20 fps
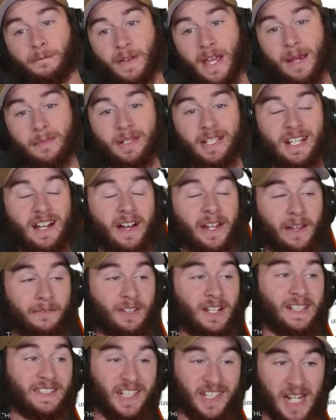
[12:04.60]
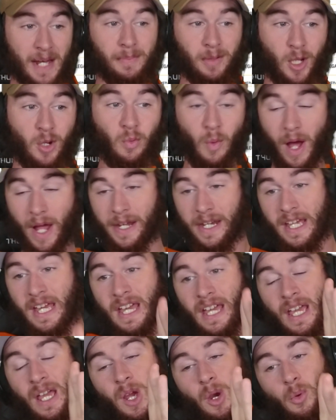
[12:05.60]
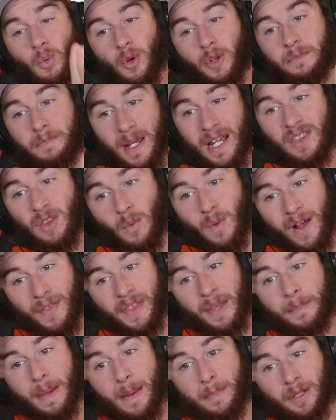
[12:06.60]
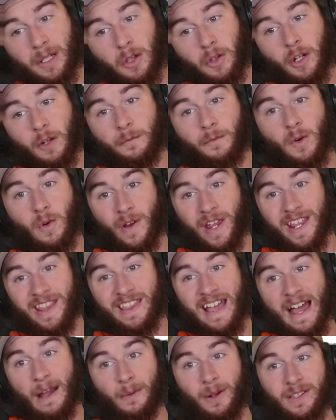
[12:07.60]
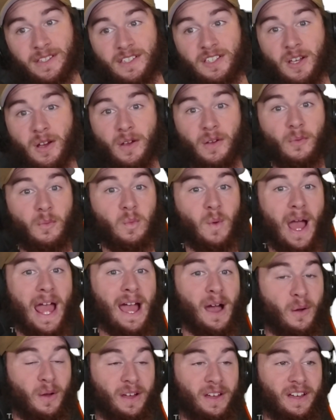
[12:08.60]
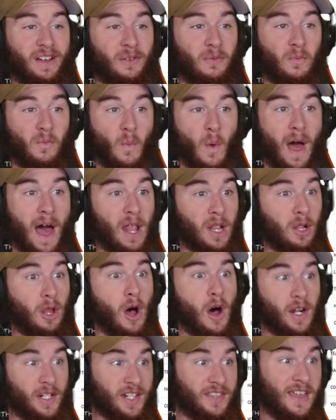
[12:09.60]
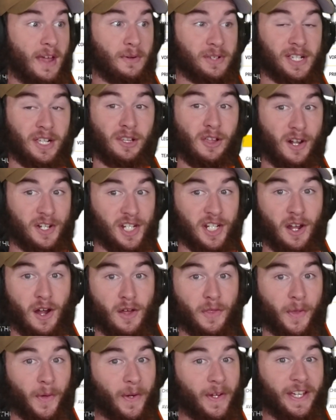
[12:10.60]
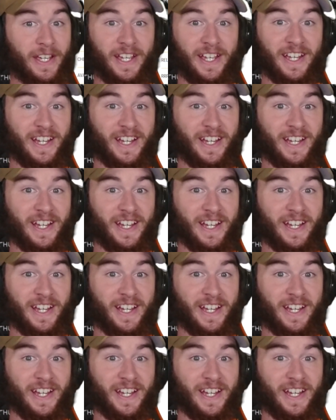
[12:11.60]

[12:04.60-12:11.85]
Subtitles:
family card, I feel like the 001 would be the one that people are looking for in that one. So, wow, a lot. There is a lot to go through here.